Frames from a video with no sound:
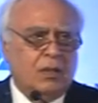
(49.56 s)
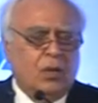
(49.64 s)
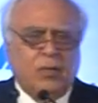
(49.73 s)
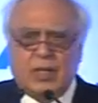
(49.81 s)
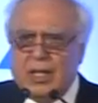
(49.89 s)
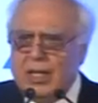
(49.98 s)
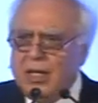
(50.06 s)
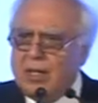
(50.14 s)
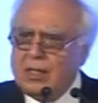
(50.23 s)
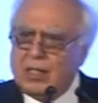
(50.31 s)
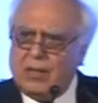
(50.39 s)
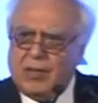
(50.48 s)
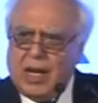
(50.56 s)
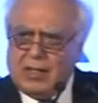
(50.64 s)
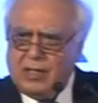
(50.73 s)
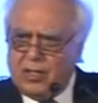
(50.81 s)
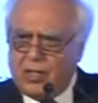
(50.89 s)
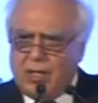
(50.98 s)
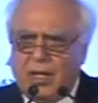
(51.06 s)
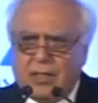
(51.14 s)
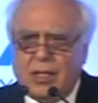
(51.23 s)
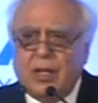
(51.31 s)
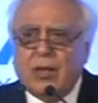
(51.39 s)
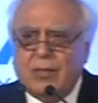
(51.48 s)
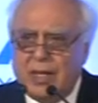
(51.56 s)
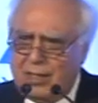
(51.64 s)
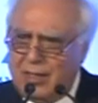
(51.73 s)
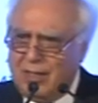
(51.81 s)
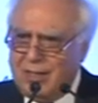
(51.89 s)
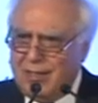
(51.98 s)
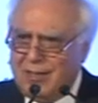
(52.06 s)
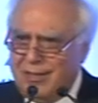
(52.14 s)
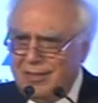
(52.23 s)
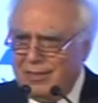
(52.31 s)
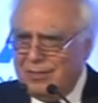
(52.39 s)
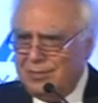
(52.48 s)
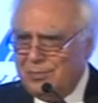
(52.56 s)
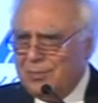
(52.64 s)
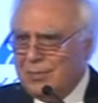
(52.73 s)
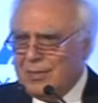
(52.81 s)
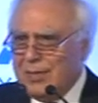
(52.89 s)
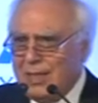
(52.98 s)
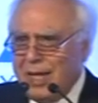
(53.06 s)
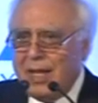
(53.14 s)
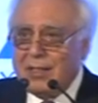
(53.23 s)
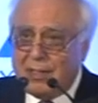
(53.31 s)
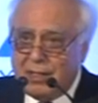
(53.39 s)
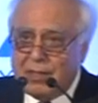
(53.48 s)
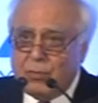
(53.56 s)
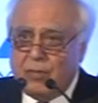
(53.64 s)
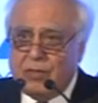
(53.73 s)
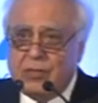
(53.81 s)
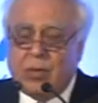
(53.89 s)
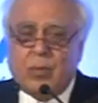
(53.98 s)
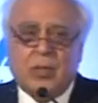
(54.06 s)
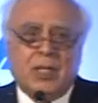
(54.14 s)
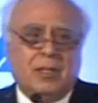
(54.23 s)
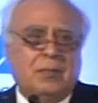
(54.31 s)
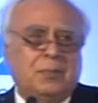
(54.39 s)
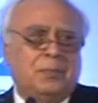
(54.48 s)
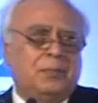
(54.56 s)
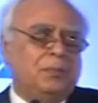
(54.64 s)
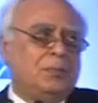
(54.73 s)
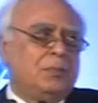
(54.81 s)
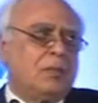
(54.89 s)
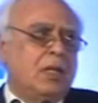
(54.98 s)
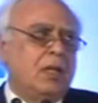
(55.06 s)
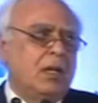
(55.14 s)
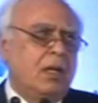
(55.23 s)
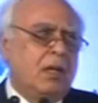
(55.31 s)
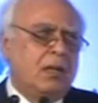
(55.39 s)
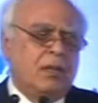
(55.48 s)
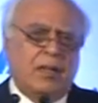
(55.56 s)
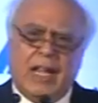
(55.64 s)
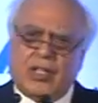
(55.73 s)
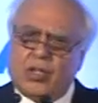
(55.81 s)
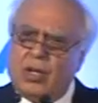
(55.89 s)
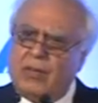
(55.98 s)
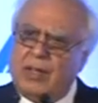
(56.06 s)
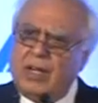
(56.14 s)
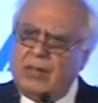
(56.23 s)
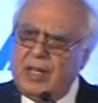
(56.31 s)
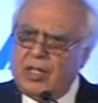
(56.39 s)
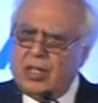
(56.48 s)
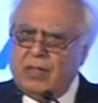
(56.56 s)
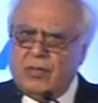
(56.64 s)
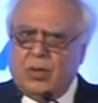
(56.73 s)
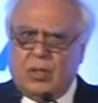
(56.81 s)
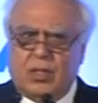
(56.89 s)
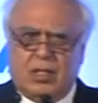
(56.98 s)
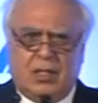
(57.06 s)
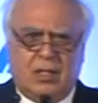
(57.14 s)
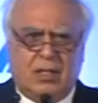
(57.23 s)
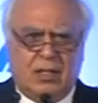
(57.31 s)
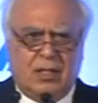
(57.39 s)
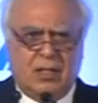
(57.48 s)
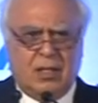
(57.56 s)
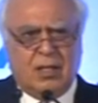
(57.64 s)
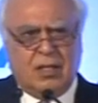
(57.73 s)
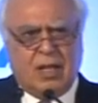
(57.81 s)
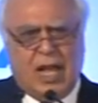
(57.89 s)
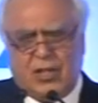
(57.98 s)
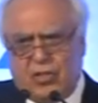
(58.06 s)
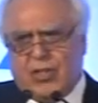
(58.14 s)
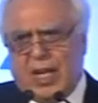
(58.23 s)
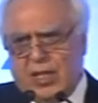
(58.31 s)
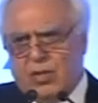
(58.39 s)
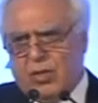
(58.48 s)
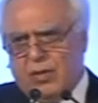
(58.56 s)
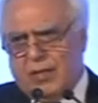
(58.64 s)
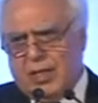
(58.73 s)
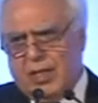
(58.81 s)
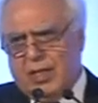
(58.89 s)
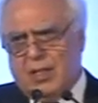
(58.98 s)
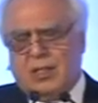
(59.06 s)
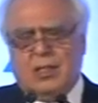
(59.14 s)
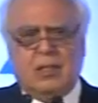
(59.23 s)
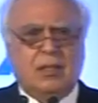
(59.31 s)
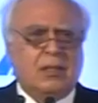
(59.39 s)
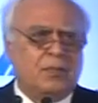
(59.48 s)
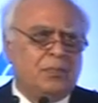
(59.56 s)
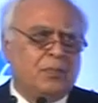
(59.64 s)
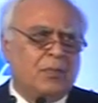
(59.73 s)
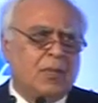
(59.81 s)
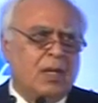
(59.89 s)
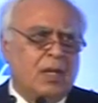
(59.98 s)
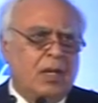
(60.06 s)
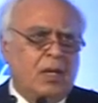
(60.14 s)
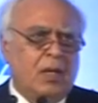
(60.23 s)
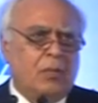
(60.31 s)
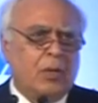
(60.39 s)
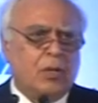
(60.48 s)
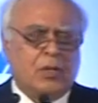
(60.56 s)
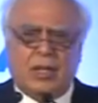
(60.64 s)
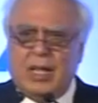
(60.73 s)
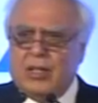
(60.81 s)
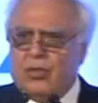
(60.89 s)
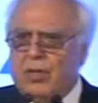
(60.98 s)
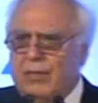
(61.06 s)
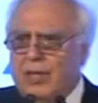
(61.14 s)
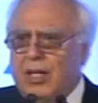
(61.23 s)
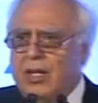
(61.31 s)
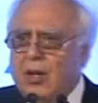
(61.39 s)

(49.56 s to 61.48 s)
over the years, civilization has innovated as it has moved forward. The nature of innovation, of course, has changed over the years because the nature of the